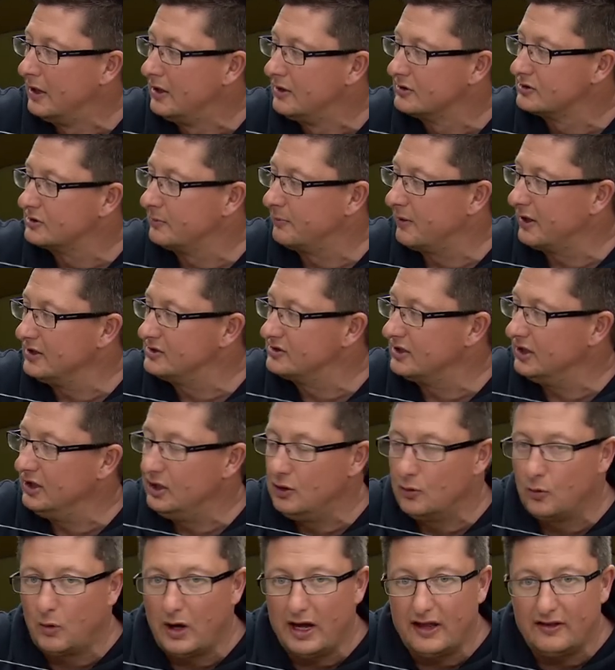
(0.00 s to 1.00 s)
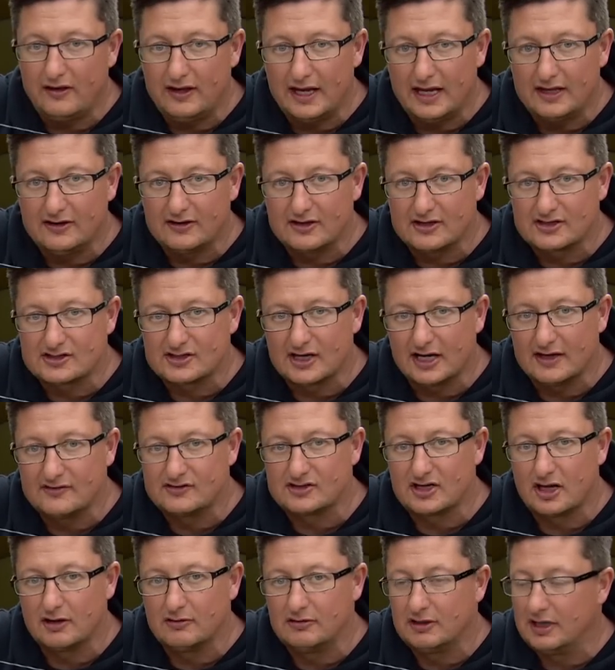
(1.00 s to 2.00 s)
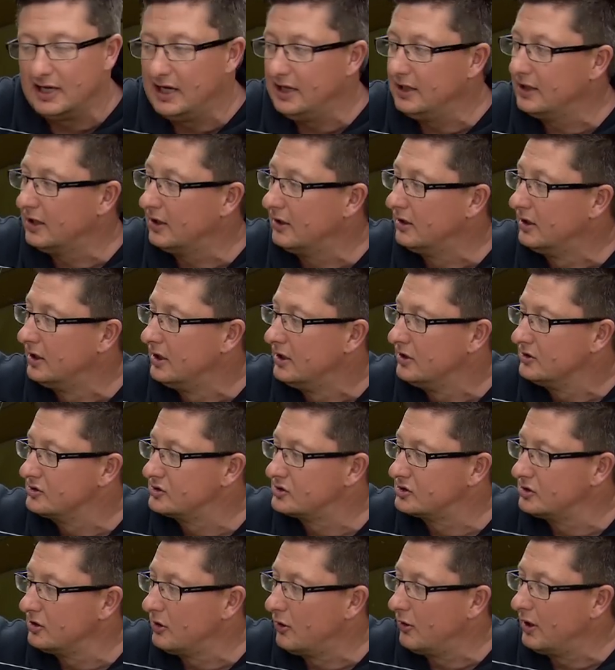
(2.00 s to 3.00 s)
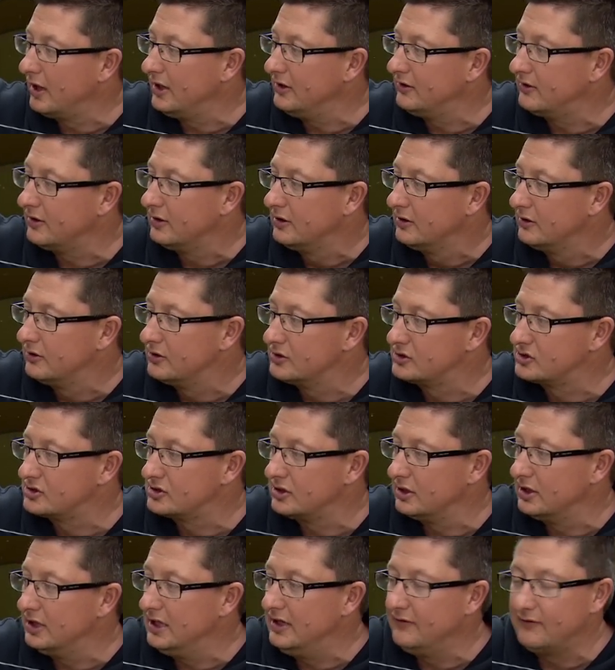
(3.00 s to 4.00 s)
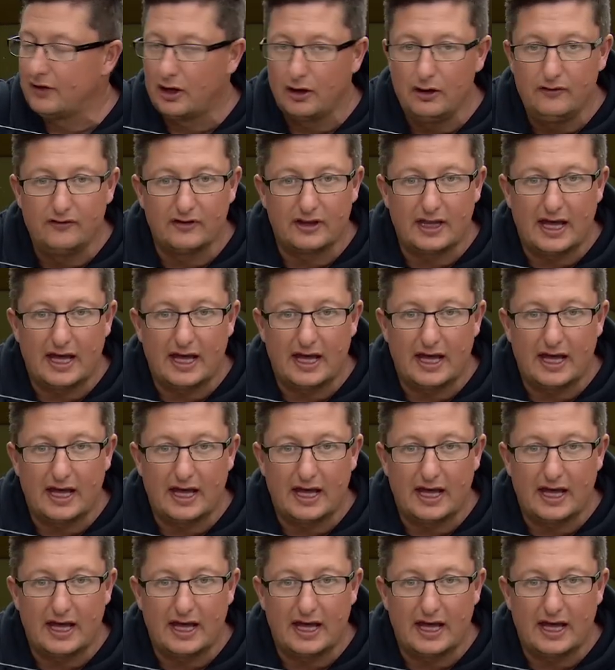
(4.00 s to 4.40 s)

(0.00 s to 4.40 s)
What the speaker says: So basically you wet the end of the Safezone leader, slide the sleeve over